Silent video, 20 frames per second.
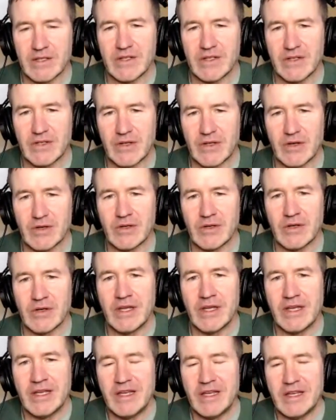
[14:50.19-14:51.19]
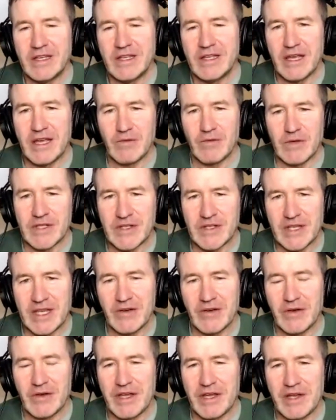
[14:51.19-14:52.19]
So yeah, we'll see
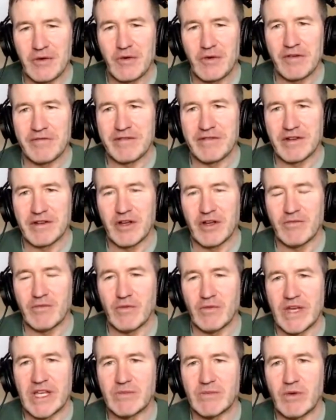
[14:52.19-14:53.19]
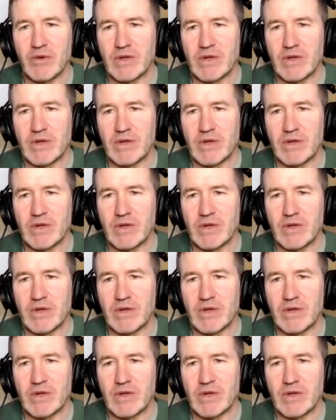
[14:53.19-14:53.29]
how they go over the coming weeks.